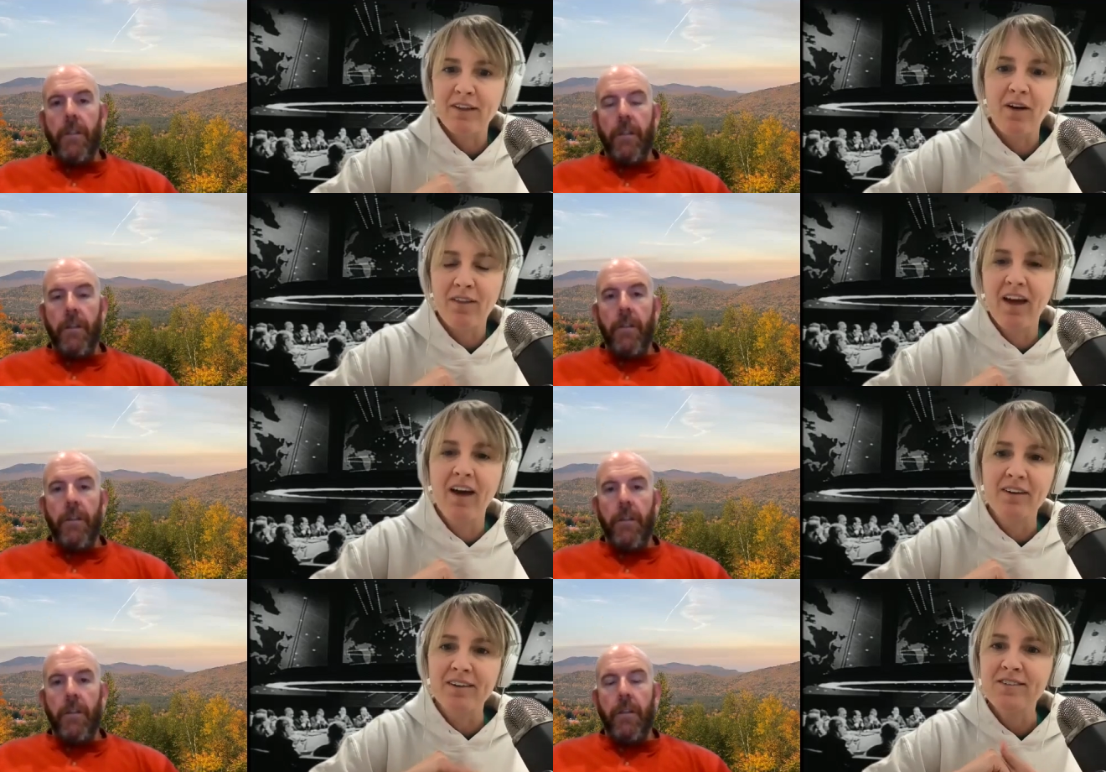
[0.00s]
Speaker 1: than all
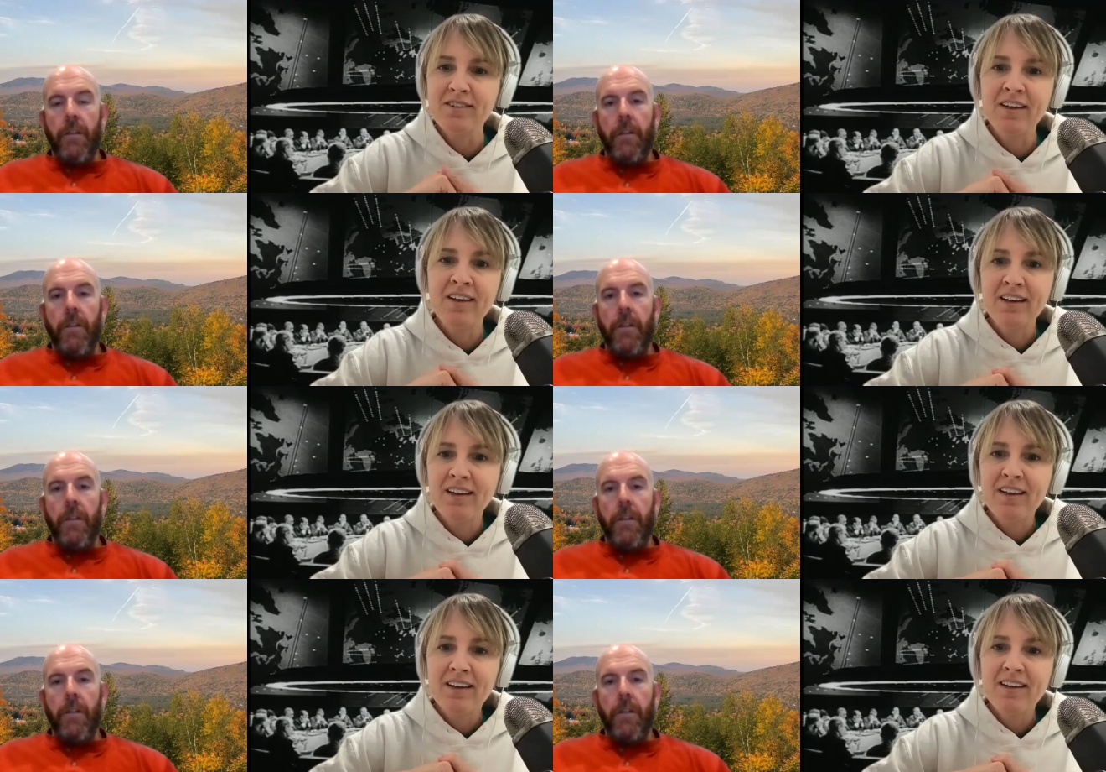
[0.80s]
the others.
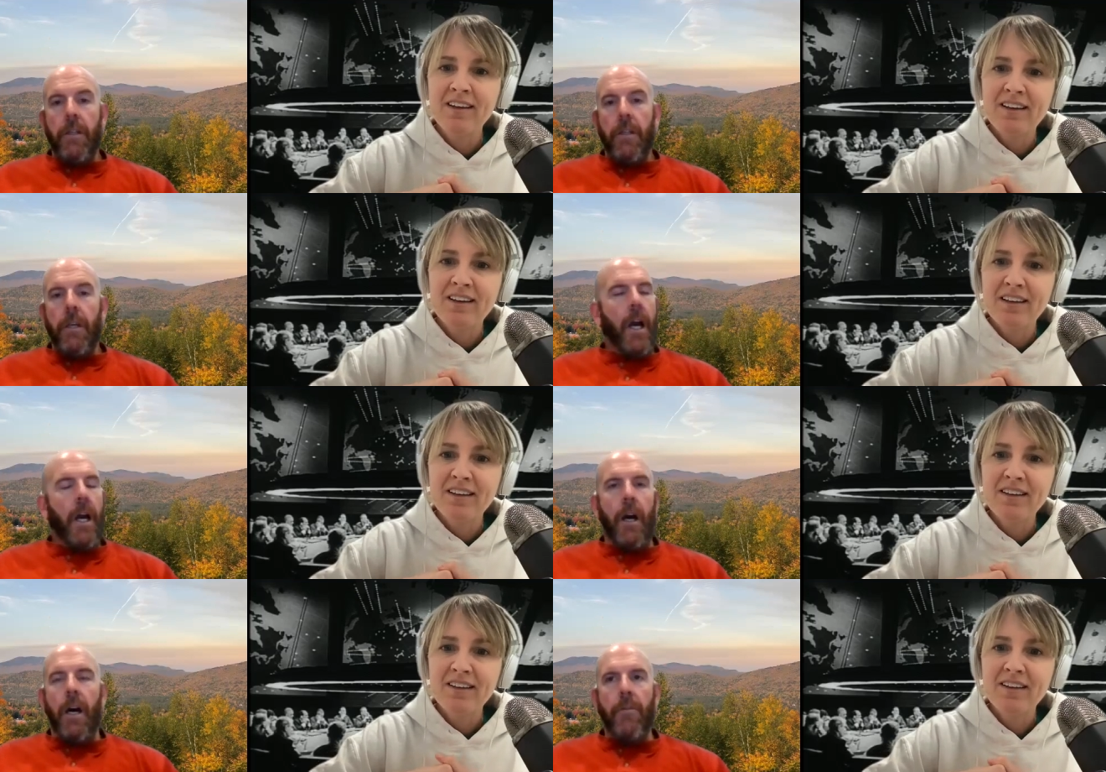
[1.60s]

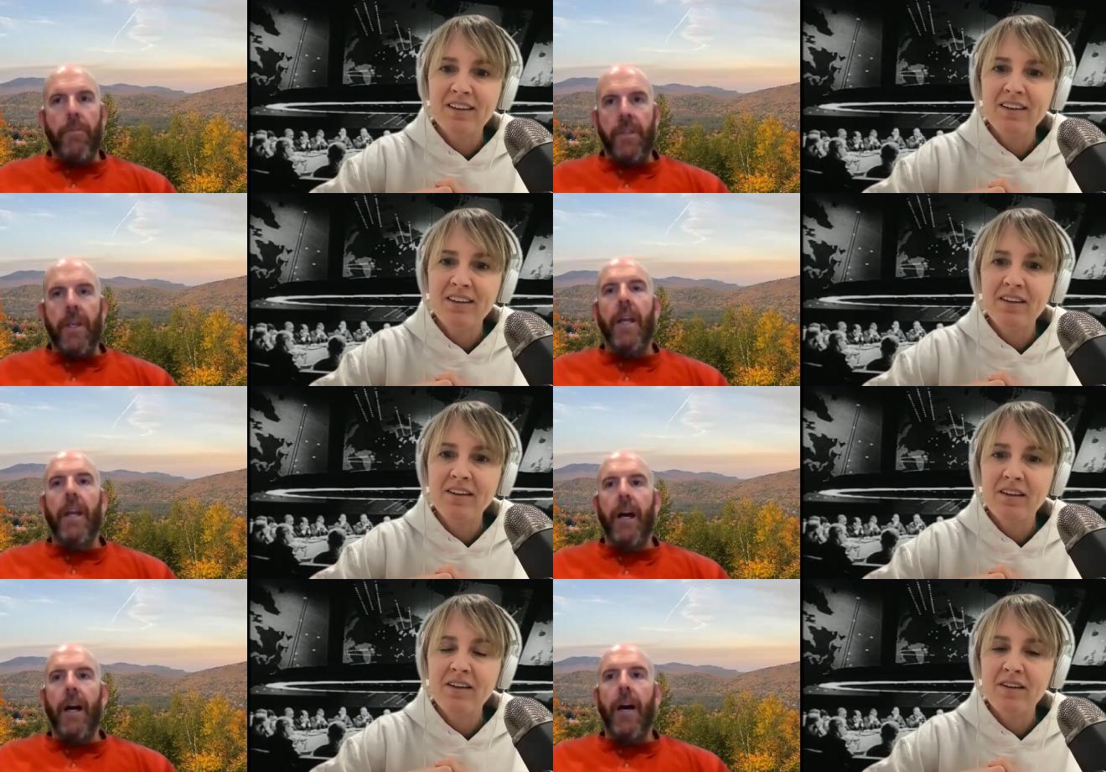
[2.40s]
Speaker 2: 100%.
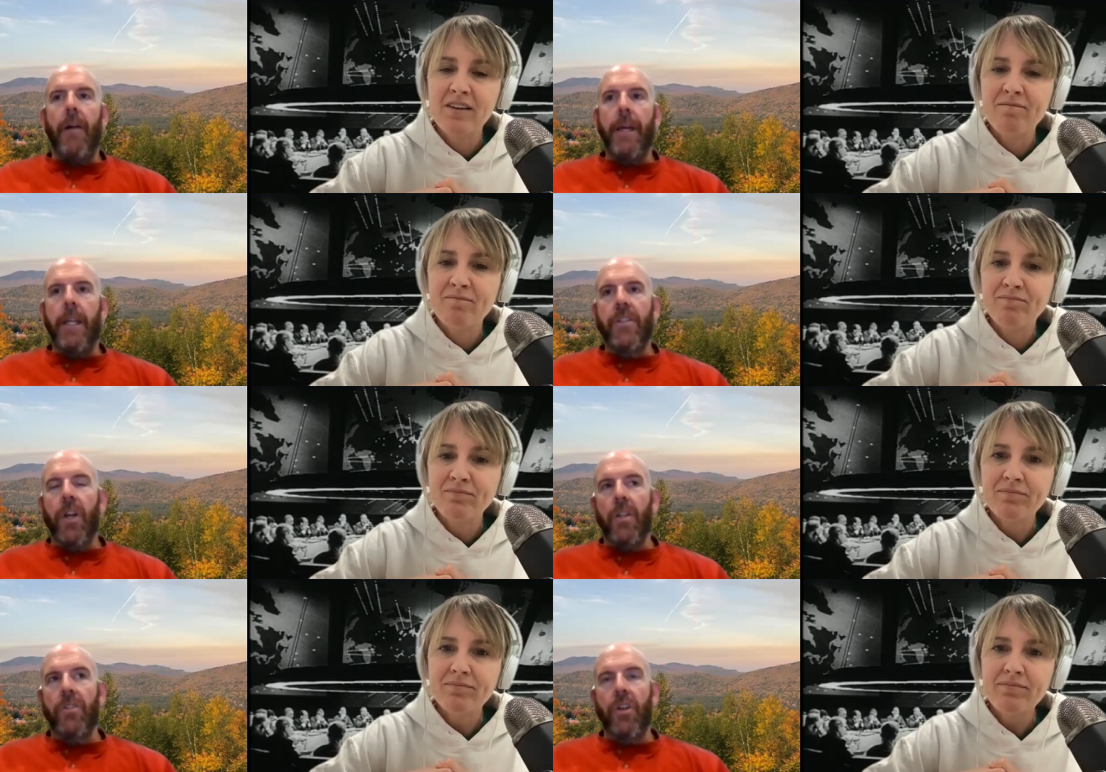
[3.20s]
And it's
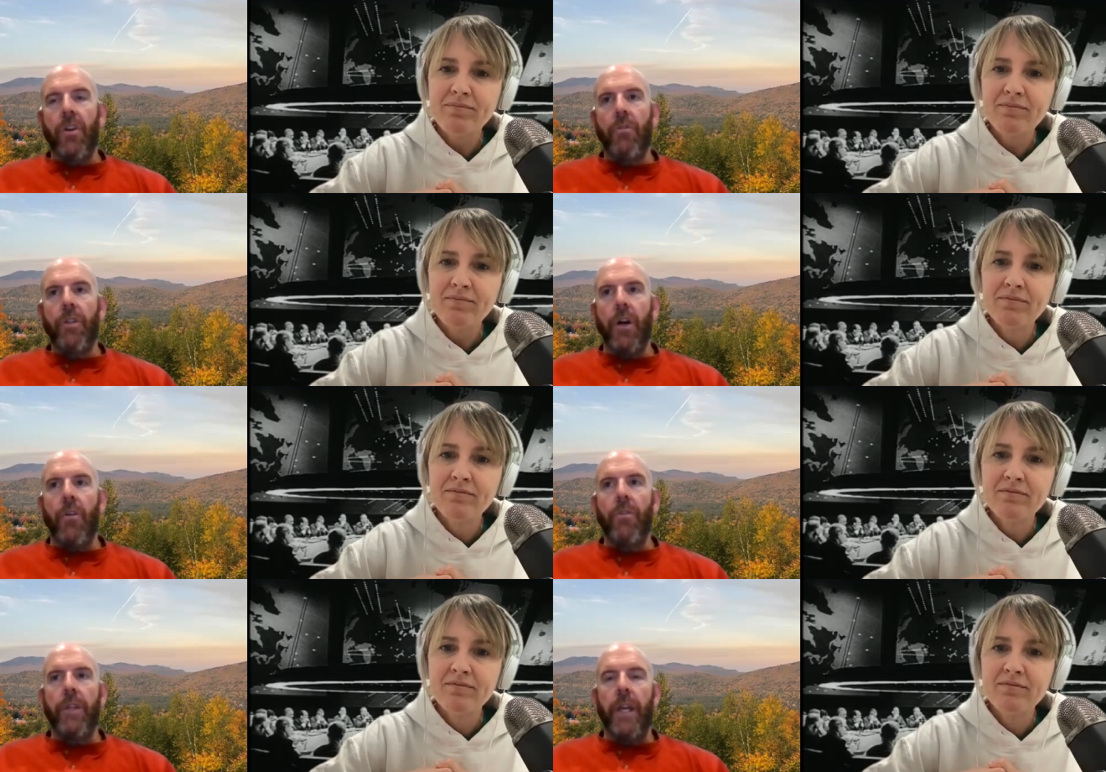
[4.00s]
also, you
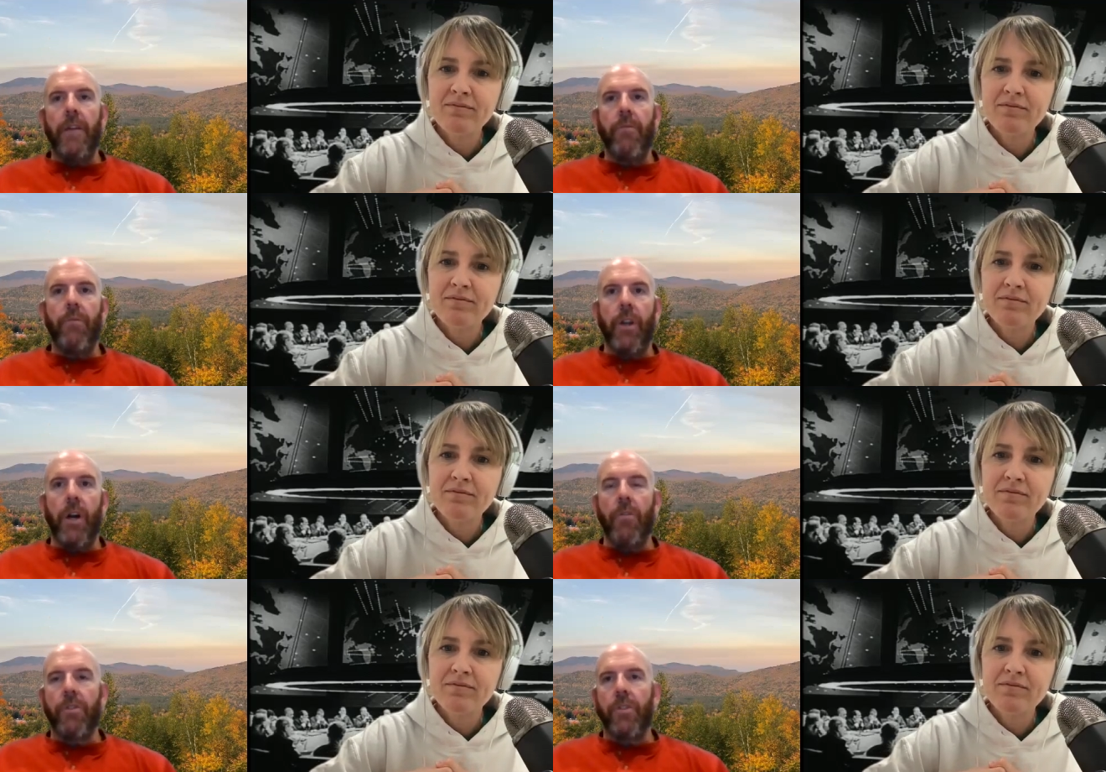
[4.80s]
know, they were
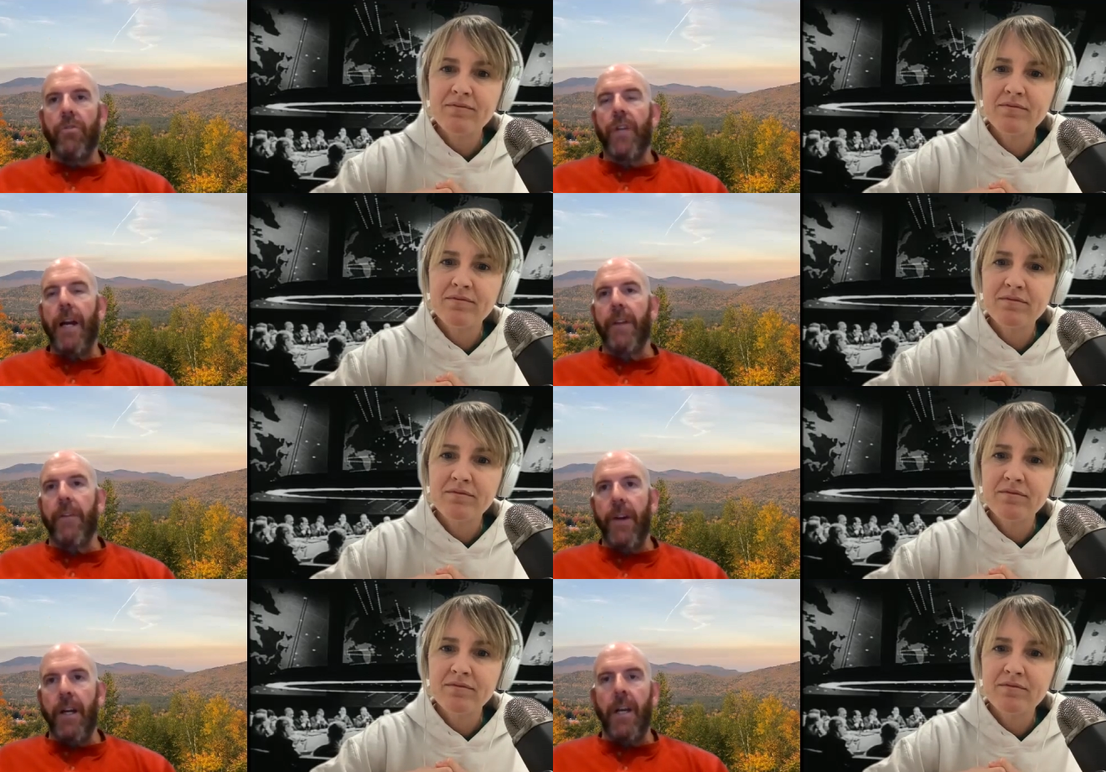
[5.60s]
known to
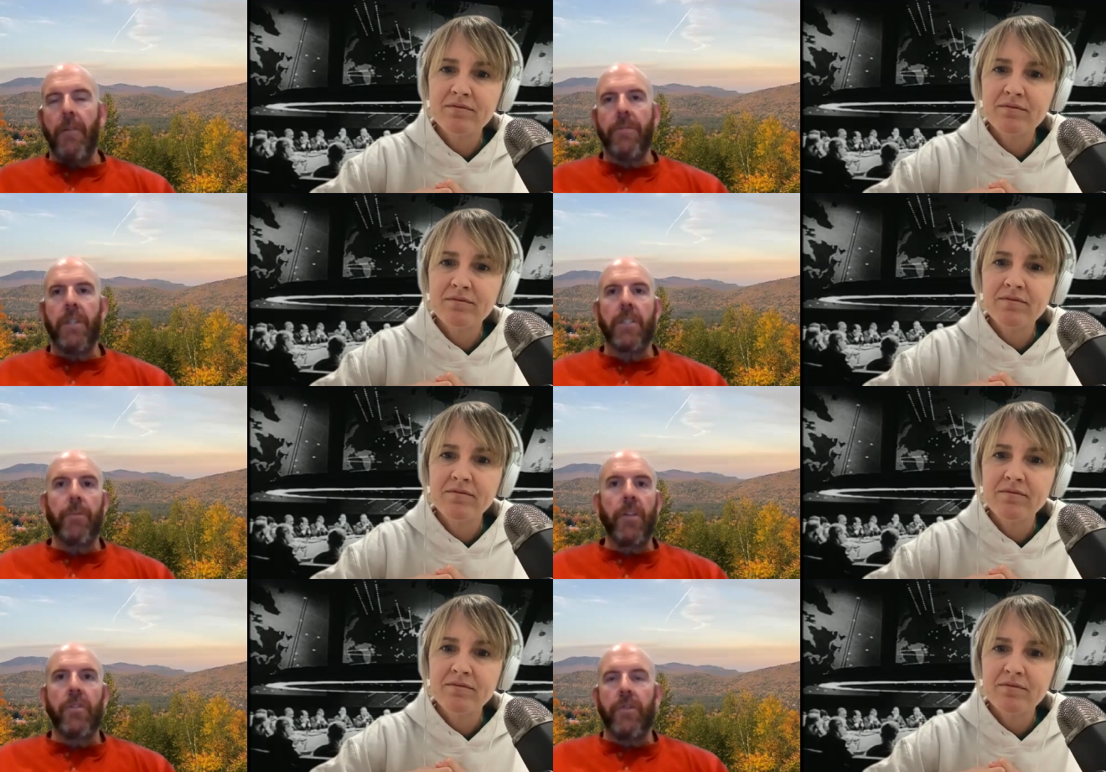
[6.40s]
traffic in firearms and
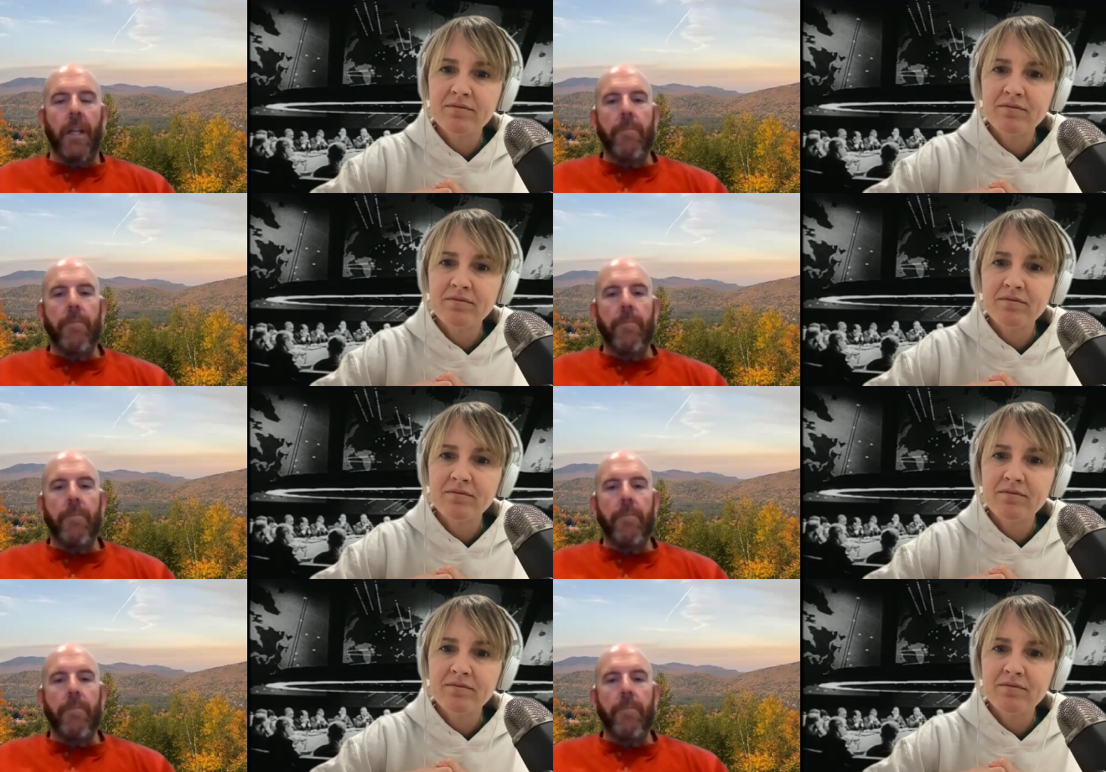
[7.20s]
explosives. And I